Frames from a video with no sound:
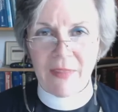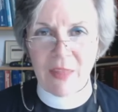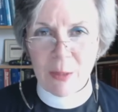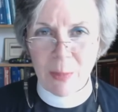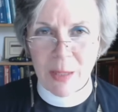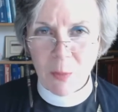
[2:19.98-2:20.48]
And
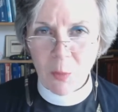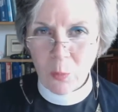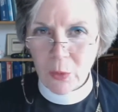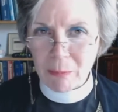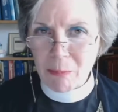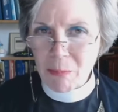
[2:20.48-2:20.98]
then people
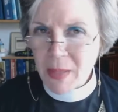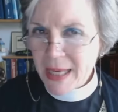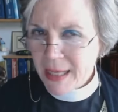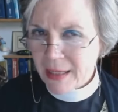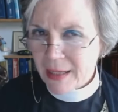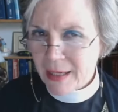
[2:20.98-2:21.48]
would
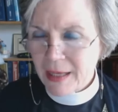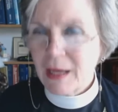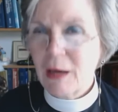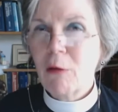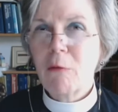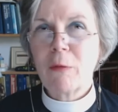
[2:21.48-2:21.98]
bid
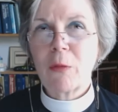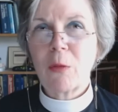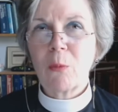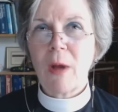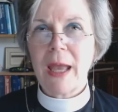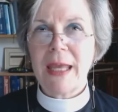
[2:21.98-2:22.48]
for
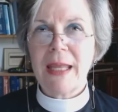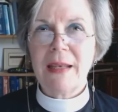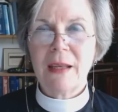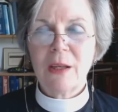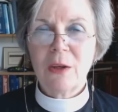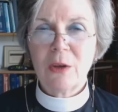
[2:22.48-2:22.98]
the
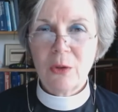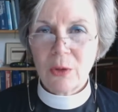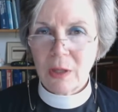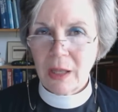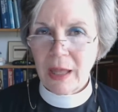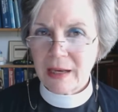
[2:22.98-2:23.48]
right to
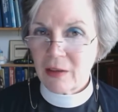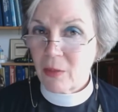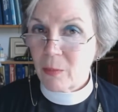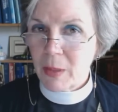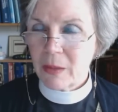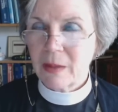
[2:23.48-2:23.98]
collect
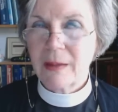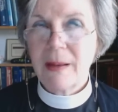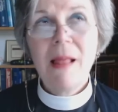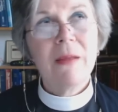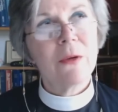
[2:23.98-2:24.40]
the $1 million.